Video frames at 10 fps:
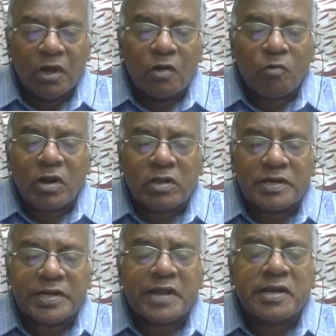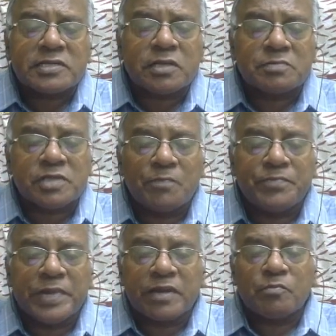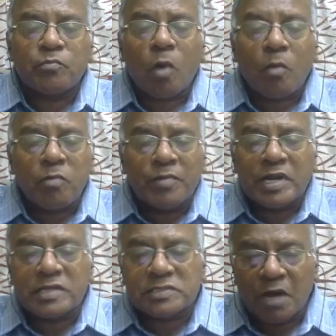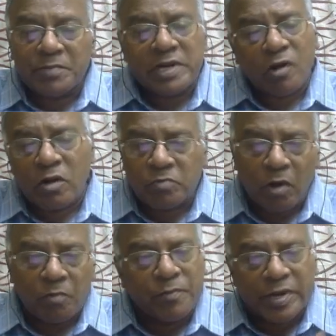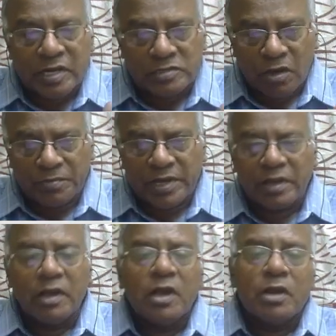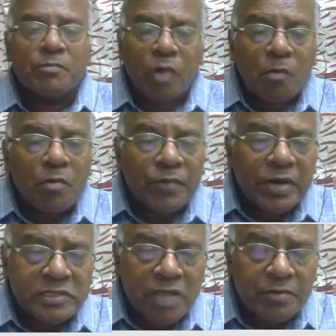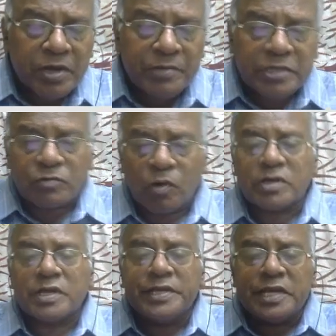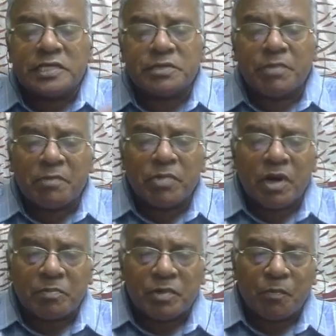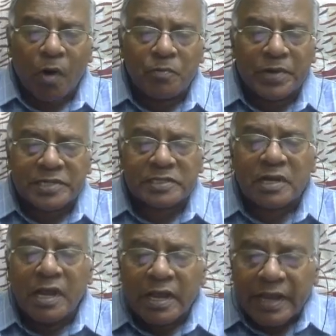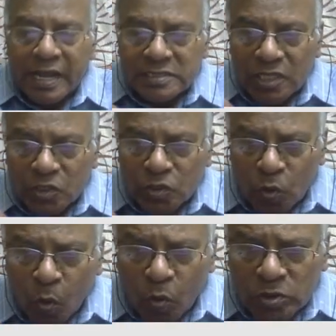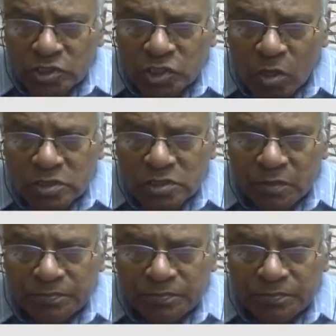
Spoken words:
What are the techniques of sampling? Probability sampling, non-probability sampling. Probability sampling means what? Each member of the population has a known chance of